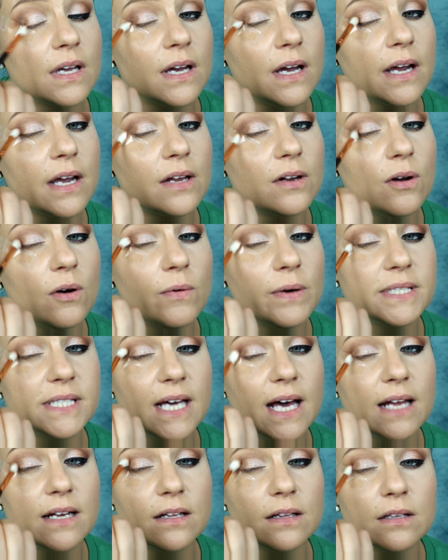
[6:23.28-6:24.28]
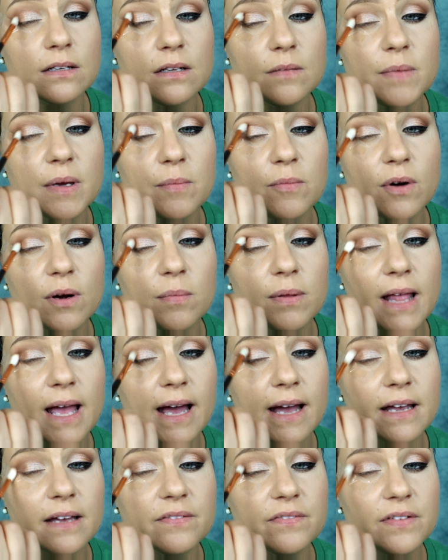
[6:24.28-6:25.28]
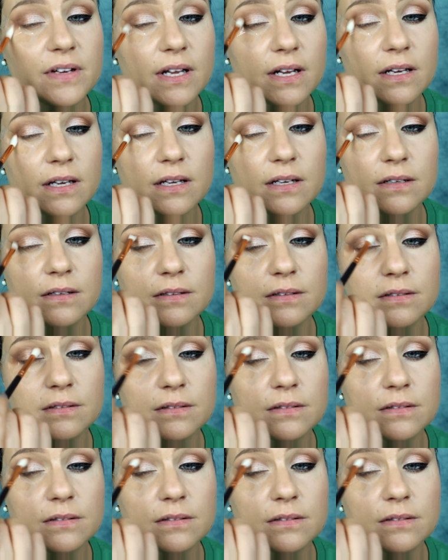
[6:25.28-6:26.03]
I can always add a little bit more black if needed.